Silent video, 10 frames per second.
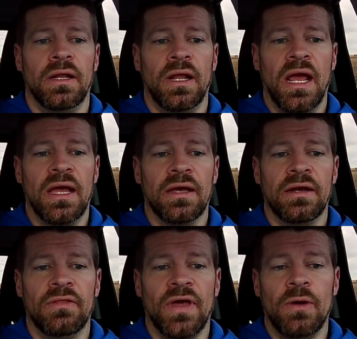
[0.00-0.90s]

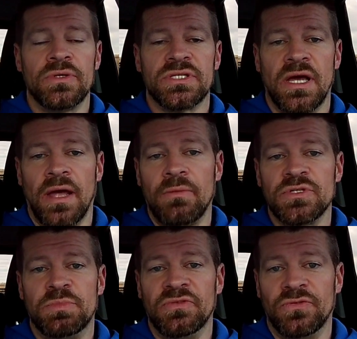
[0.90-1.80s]
And that
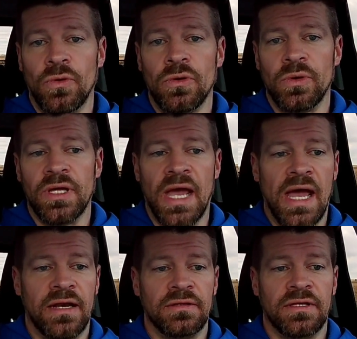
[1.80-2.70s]
was before we
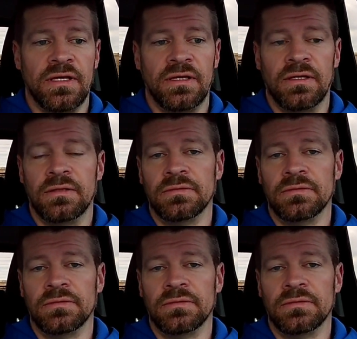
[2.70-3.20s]
added the